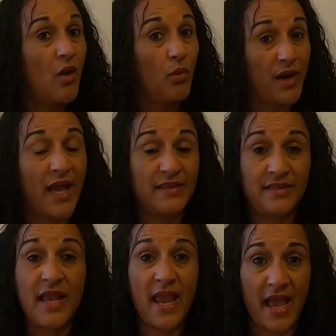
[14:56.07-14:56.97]
When I
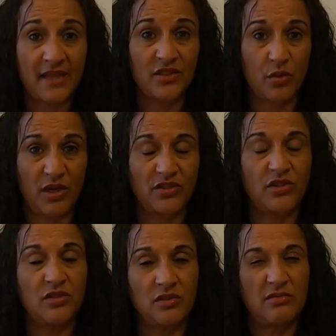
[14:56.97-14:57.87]
say ask
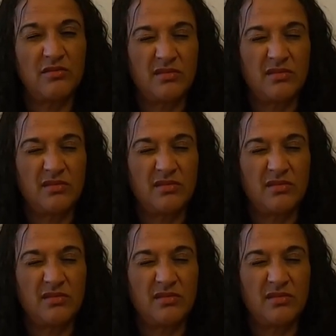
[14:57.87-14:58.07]
questions,